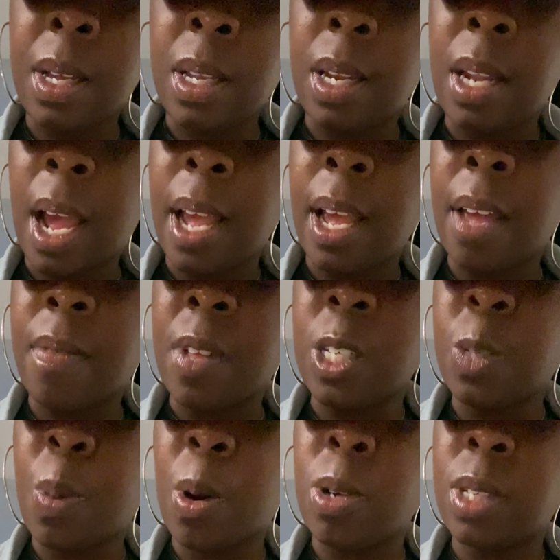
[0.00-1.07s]
like, if
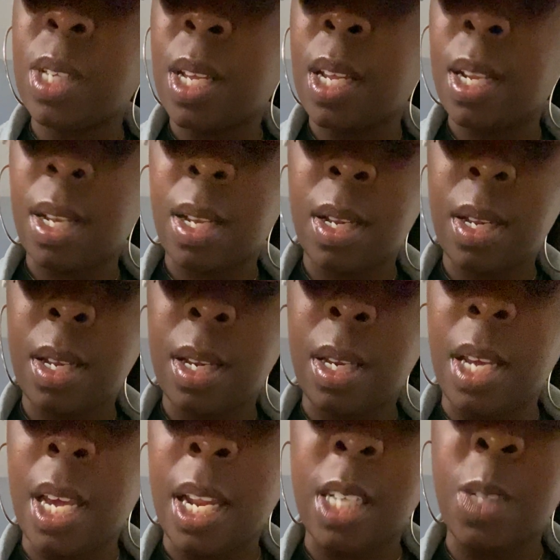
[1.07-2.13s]
this person,
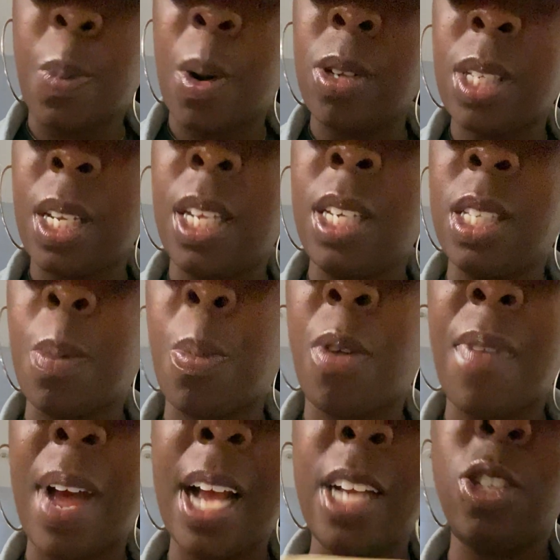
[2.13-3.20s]
yeah, this person needs to
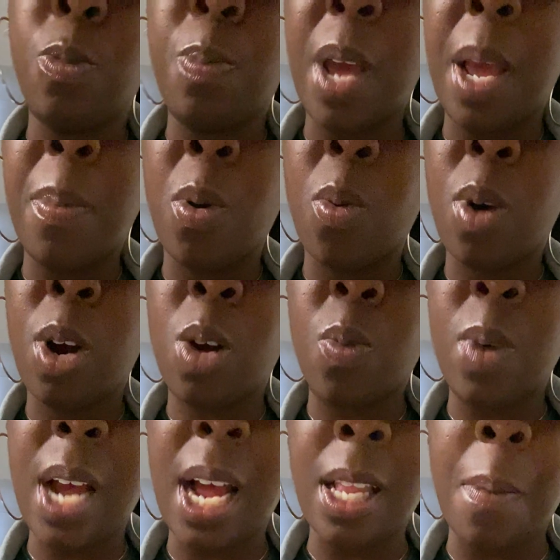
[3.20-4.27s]
provide you paperwork.
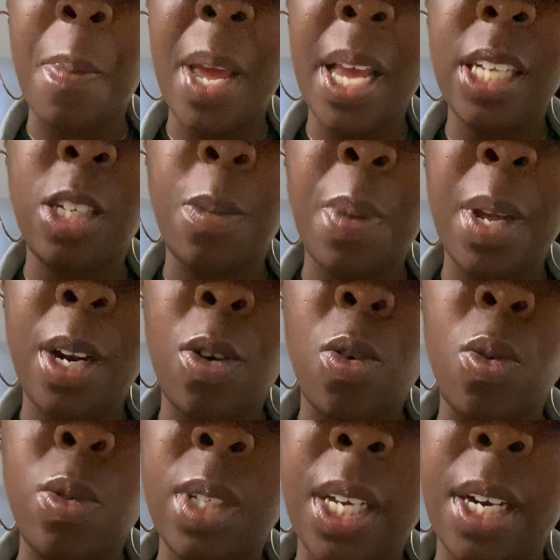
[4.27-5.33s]
We got the page of
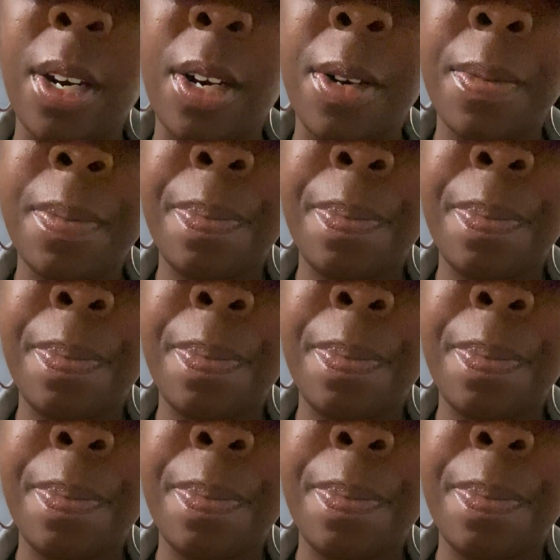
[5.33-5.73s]
pentacles here.